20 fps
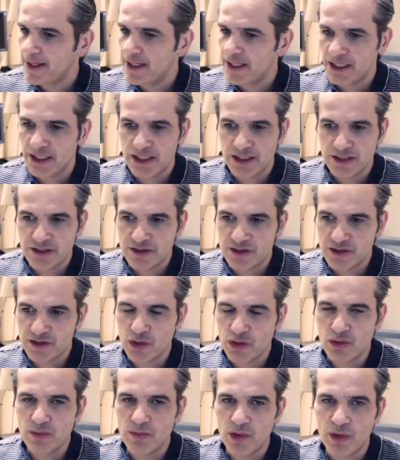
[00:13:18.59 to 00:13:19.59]
it's
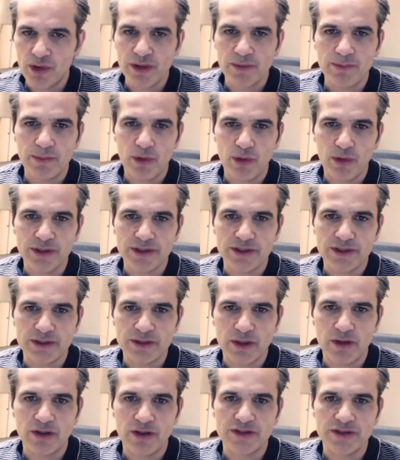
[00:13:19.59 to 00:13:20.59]
so more important
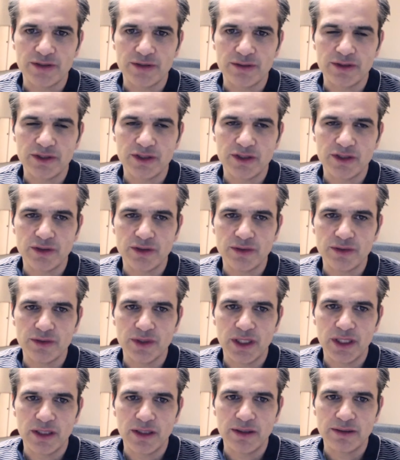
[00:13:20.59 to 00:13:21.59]
also
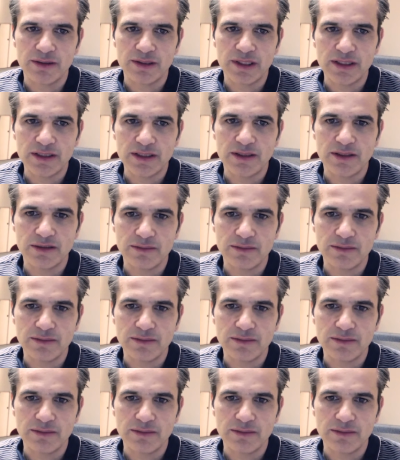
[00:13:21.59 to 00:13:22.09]
to